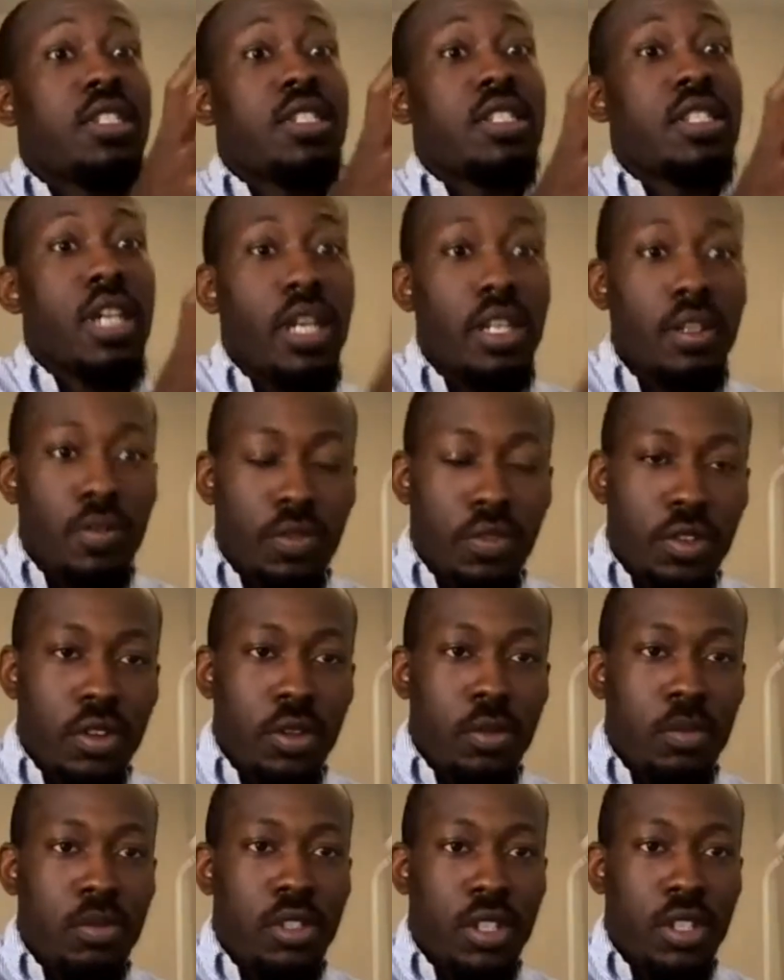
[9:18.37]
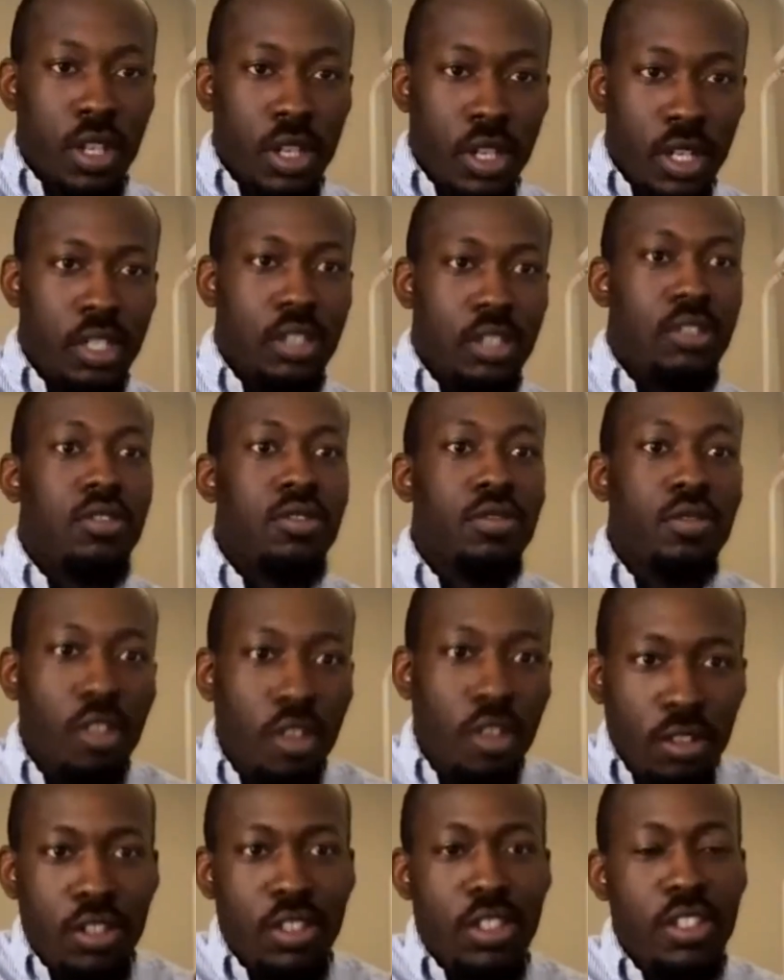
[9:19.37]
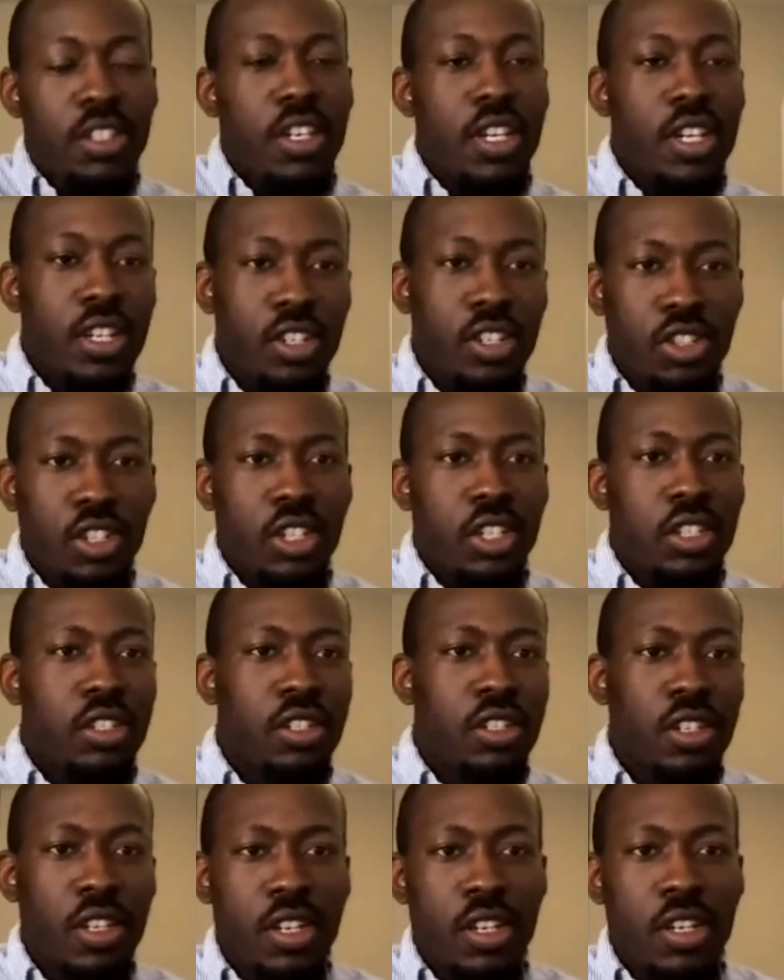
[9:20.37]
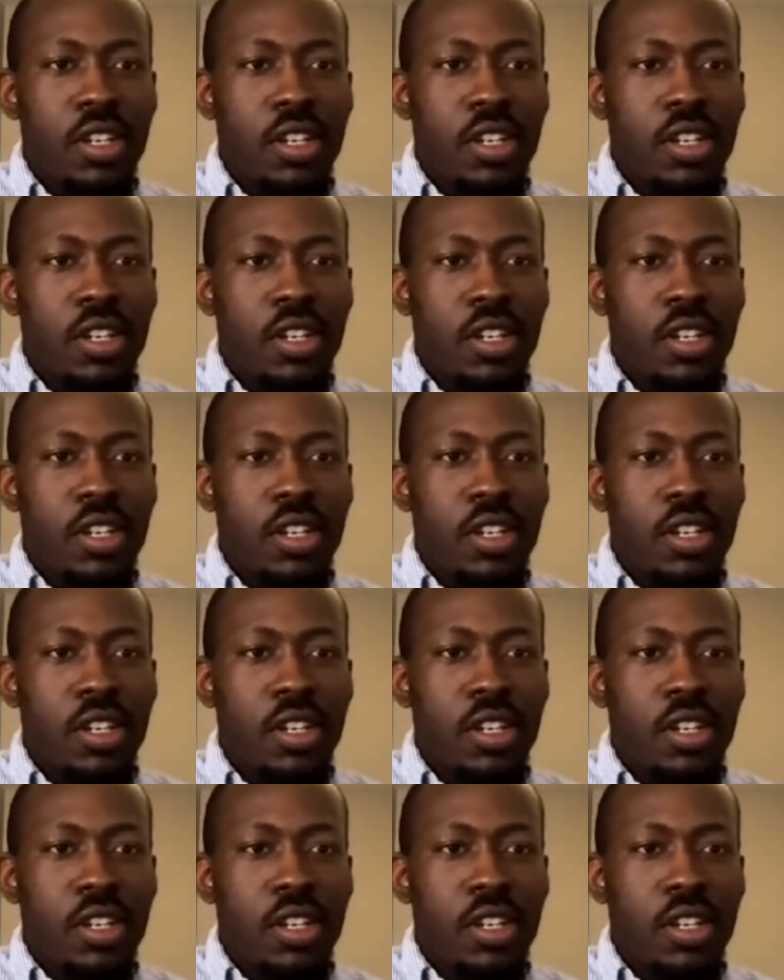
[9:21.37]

design firms that are cutting edge, and